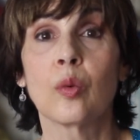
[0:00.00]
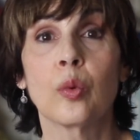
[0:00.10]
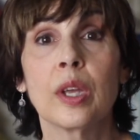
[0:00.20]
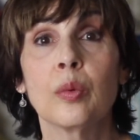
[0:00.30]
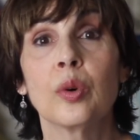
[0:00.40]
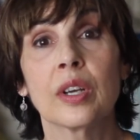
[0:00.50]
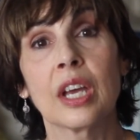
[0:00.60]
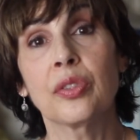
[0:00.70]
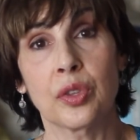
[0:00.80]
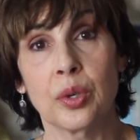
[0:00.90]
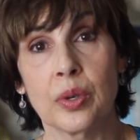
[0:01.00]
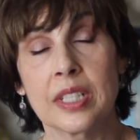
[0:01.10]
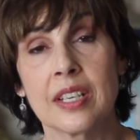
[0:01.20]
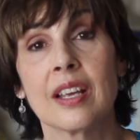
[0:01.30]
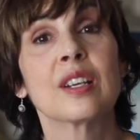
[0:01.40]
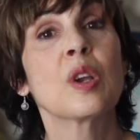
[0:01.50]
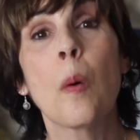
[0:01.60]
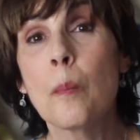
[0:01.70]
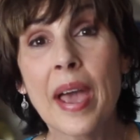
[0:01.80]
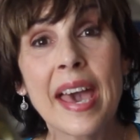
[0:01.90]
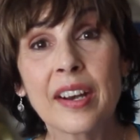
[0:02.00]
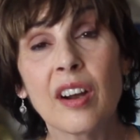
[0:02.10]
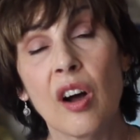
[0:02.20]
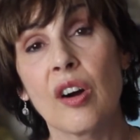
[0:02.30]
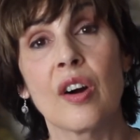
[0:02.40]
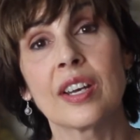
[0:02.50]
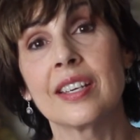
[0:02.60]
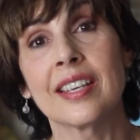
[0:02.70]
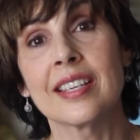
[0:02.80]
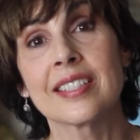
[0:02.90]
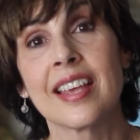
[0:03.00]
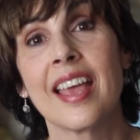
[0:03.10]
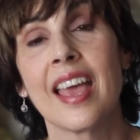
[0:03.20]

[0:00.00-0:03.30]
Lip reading: We will get through it, no matter how hard it is.